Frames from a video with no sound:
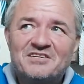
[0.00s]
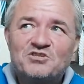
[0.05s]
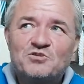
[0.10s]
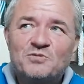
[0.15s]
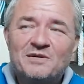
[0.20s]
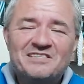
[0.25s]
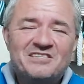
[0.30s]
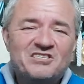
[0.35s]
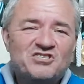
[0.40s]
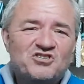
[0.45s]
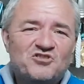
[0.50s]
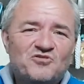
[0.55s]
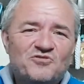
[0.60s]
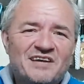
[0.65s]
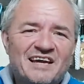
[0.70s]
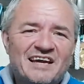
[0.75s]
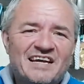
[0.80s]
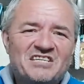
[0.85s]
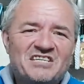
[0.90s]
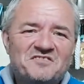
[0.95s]
22
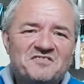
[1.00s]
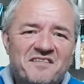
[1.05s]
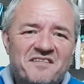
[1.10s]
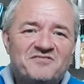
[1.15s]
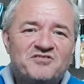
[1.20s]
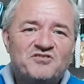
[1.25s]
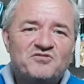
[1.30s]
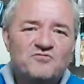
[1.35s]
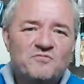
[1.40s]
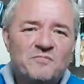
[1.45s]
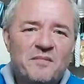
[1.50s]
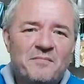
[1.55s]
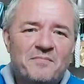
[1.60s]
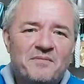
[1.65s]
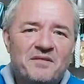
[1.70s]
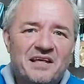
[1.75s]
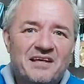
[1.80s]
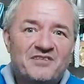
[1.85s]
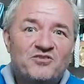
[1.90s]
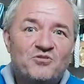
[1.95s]
years of having to remember
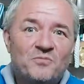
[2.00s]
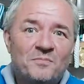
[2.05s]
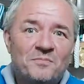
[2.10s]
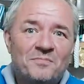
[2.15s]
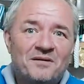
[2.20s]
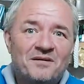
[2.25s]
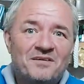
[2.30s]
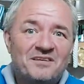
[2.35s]
that number.